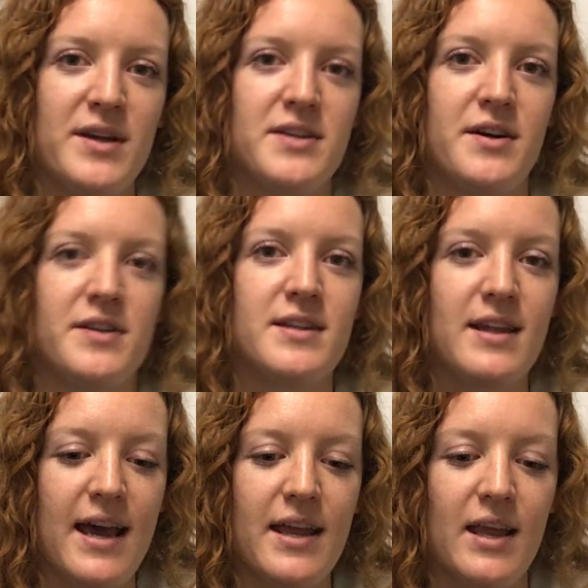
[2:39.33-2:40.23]
research,
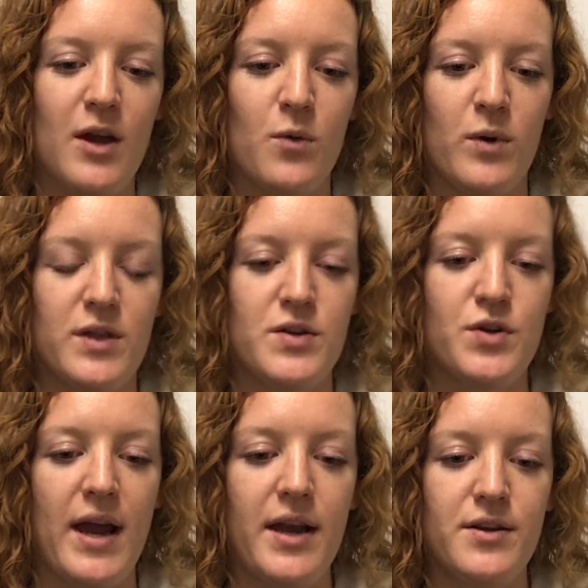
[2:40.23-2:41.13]
then it was
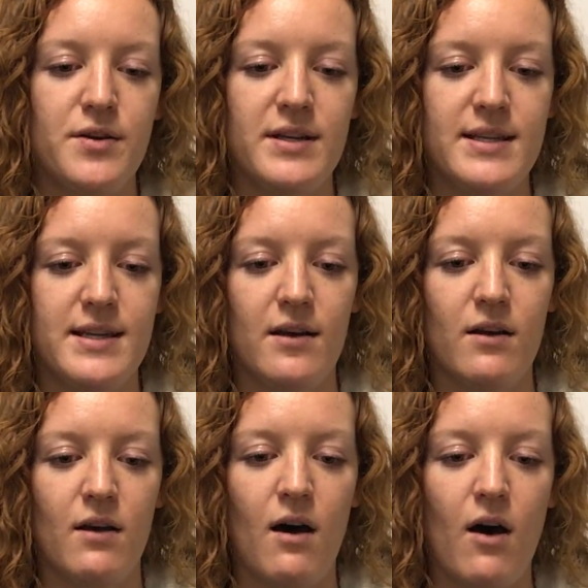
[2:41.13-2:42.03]
trying to
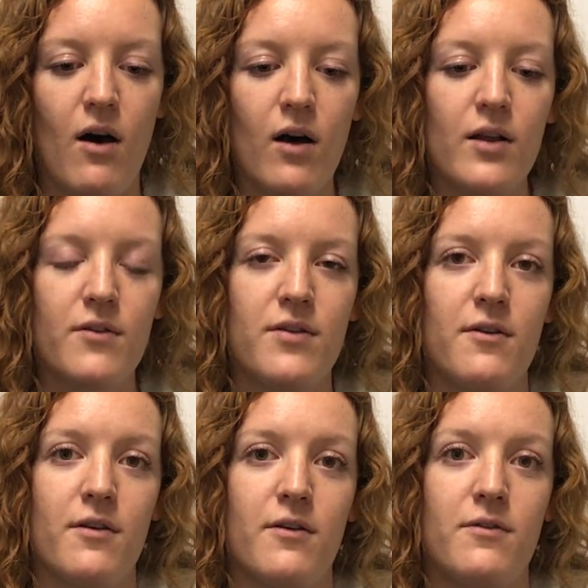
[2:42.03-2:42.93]
distill all of
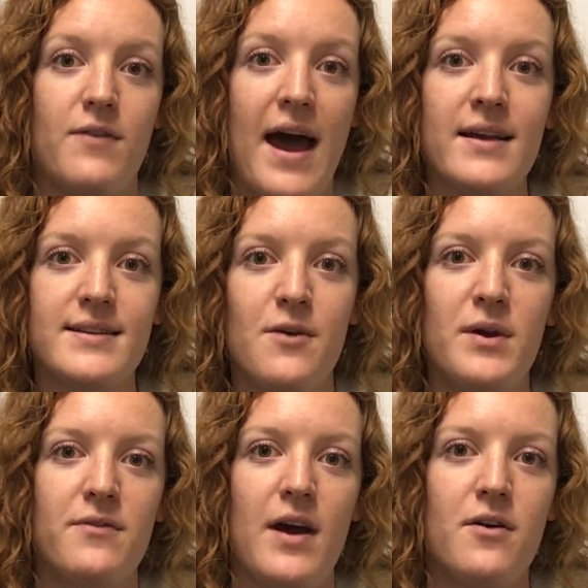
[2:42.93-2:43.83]
the facts that
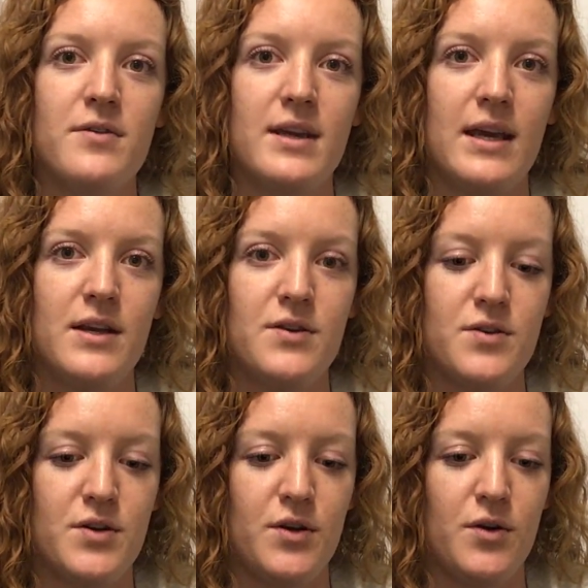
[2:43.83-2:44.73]
we found
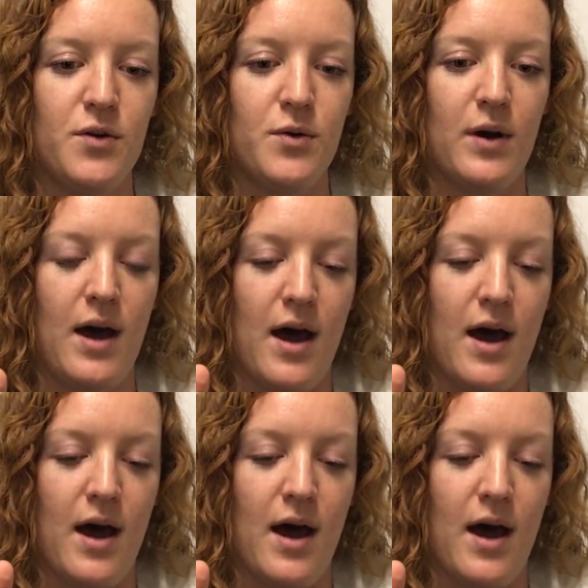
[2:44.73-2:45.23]
into